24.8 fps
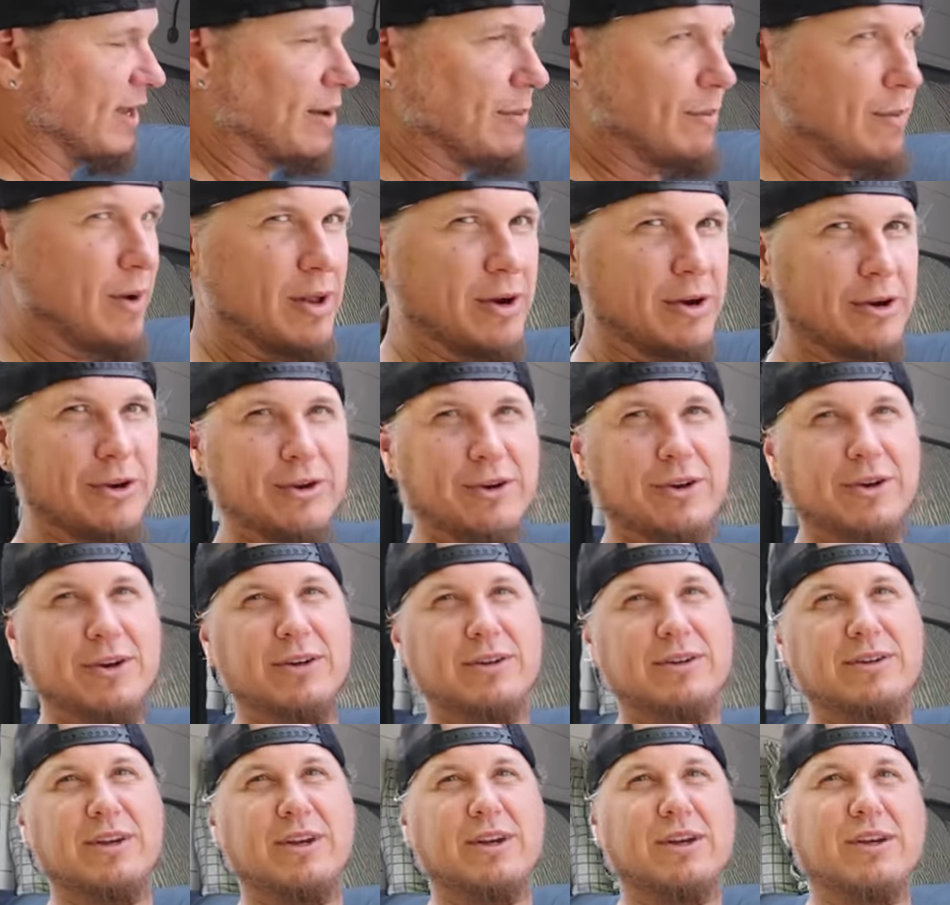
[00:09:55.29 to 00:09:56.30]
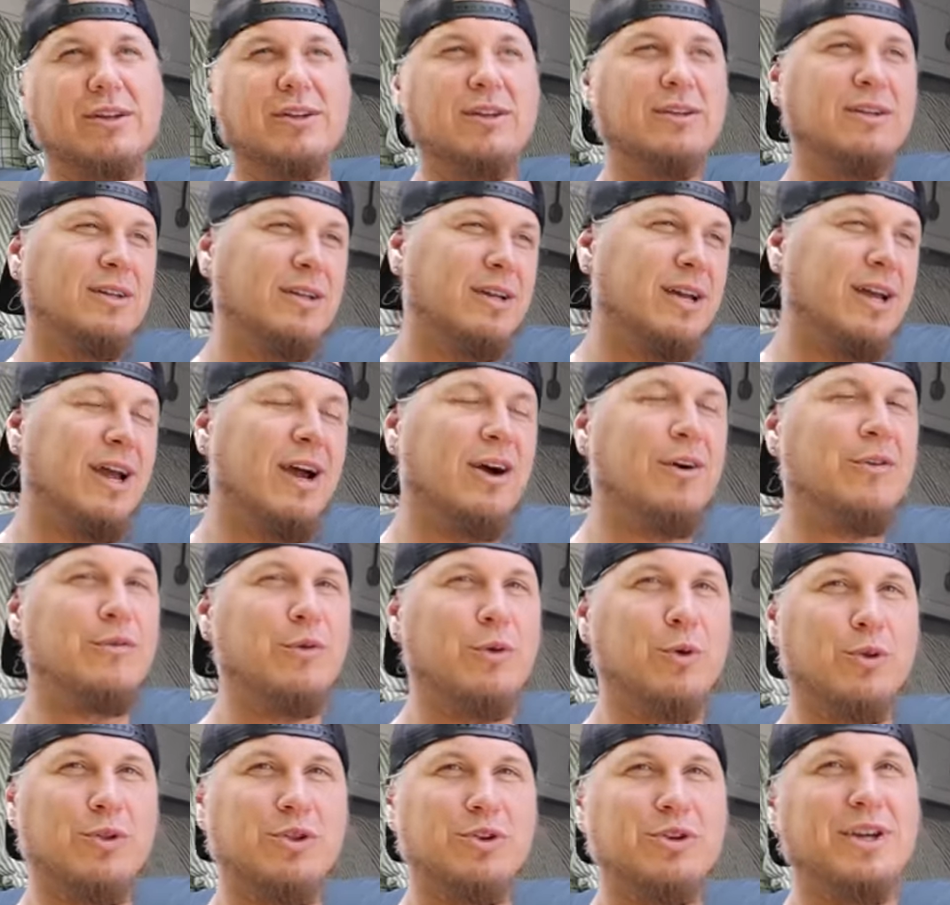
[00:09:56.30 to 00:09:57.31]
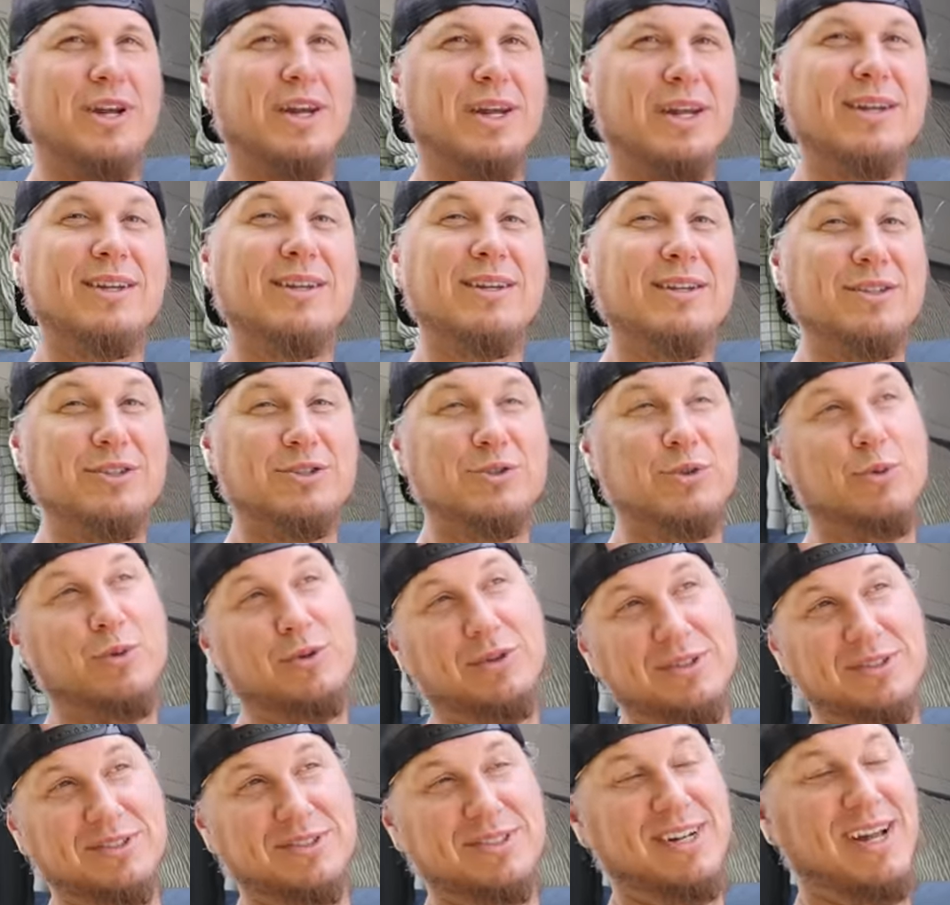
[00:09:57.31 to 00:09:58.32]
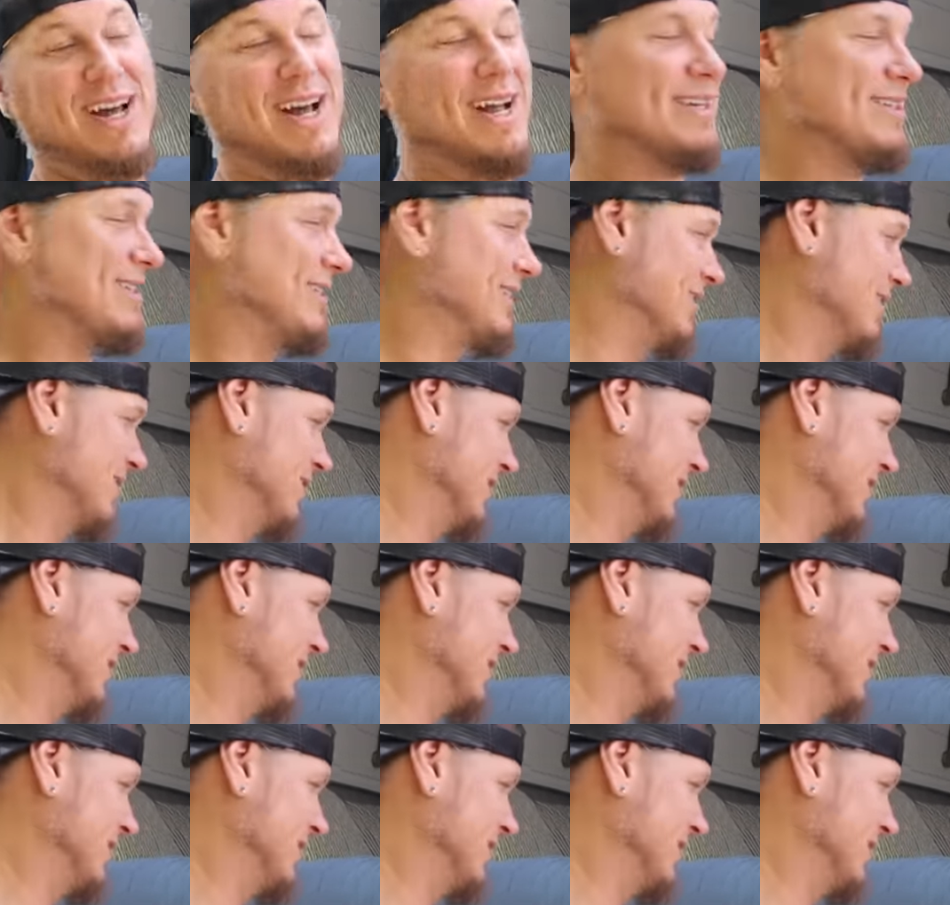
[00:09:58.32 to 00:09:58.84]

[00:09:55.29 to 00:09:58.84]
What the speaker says: that monitor and tell how full the tank is or is not.